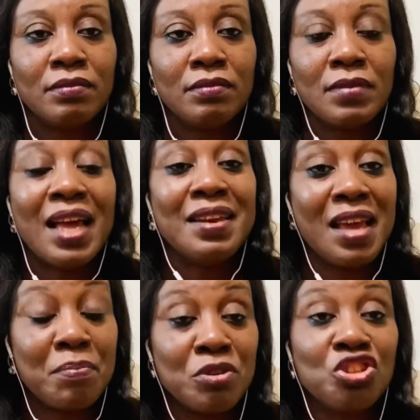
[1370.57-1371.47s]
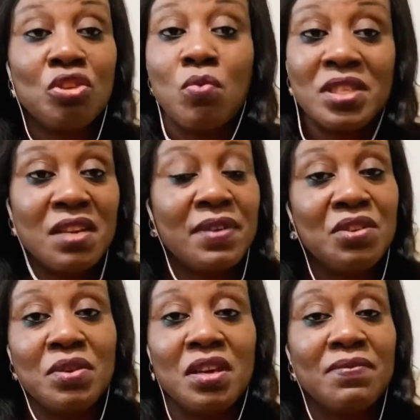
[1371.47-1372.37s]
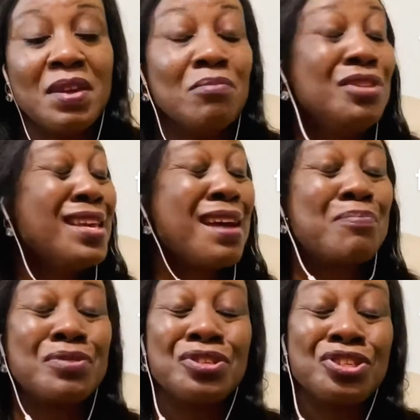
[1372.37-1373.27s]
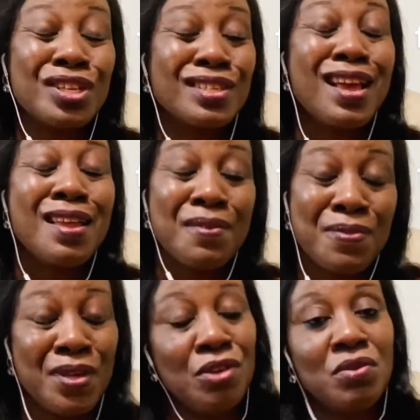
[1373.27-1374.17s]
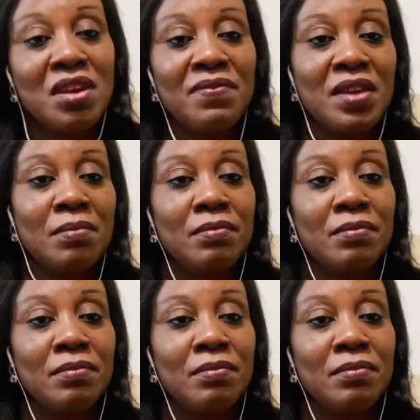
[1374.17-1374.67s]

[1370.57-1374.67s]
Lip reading: And they appreciate whatever you give them. They appreciate anything you give them.